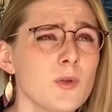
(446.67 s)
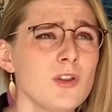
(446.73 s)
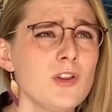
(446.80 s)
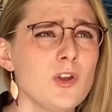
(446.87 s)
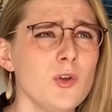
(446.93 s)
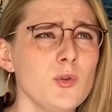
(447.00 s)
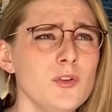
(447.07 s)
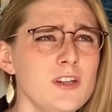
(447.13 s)
a
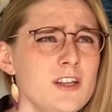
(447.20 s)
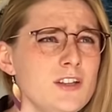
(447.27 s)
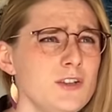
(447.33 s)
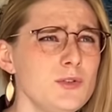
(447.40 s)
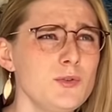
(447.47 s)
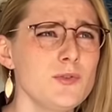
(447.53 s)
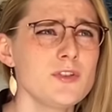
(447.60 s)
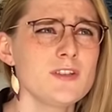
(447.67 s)
lonely
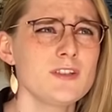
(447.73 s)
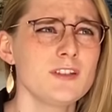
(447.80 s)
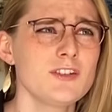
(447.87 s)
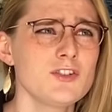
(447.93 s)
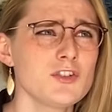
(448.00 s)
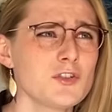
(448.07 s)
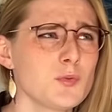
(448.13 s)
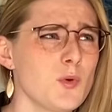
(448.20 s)
loser that
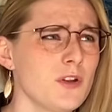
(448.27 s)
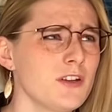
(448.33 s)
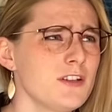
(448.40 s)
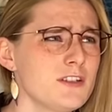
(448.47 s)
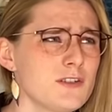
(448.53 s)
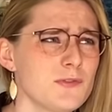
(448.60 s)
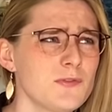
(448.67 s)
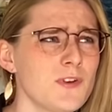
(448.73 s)
just
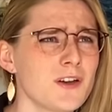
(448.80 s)
wanted to f***